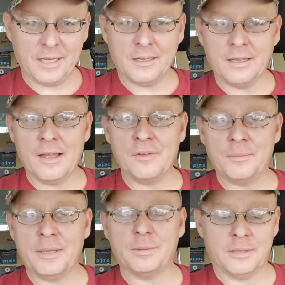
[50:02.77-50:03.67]
We've got 11
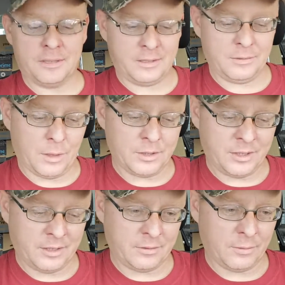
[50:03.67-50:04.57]
people in here
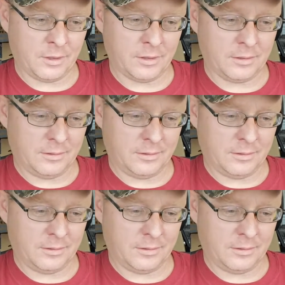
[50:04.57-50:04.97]
watching us work.